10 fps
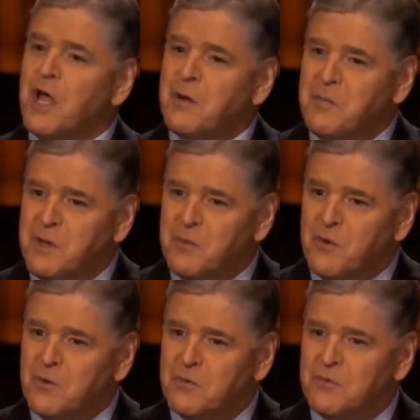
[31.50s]
a lot of
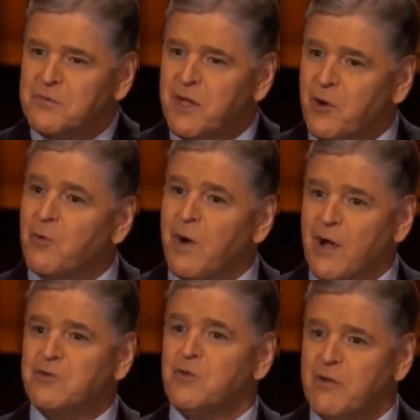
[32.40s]
people that are
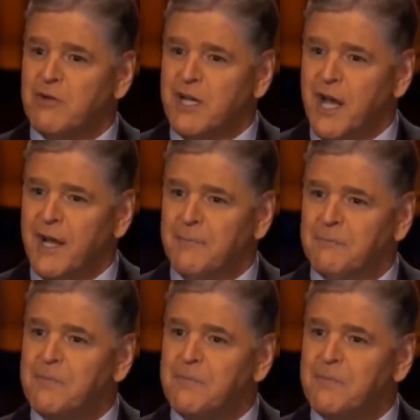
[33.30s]
around you every day.